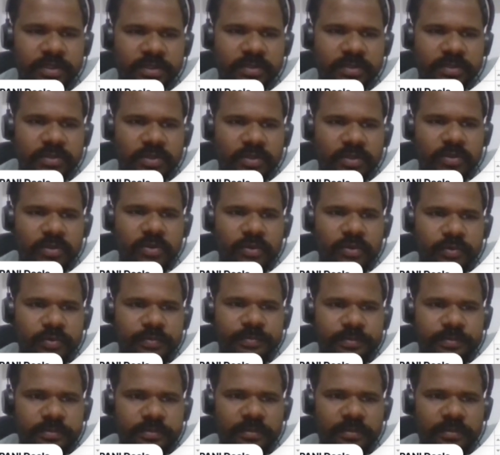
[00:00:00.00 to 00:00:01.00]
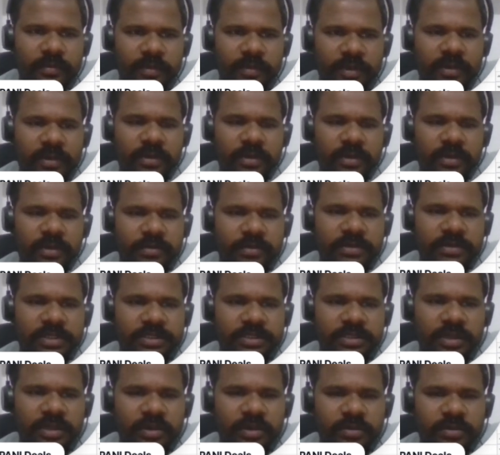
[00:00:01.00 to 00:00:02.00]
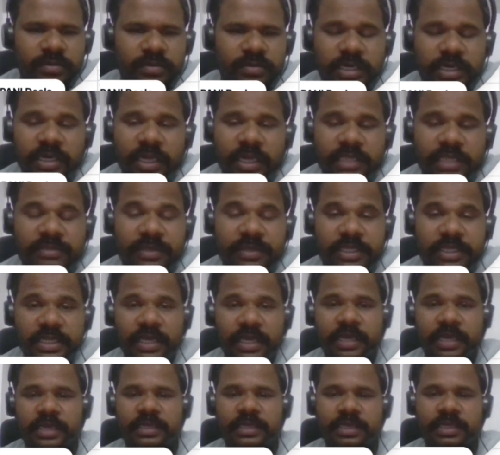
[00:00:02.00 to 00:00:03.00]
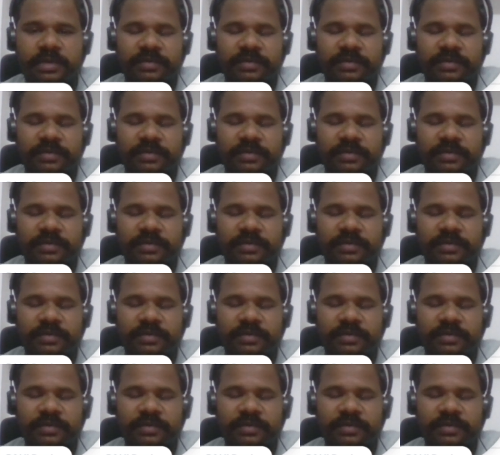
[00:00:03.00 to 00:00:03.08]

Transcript: So this is how, and actually, yeah,